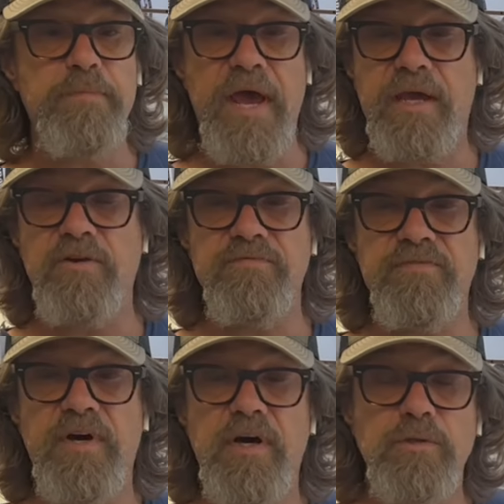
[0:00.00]
back of
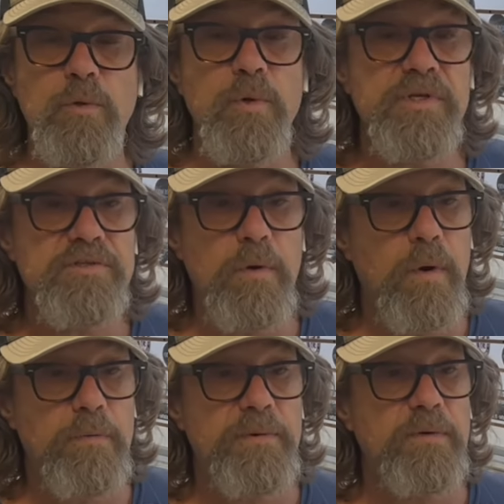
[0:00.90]
Lloyd's Harbor,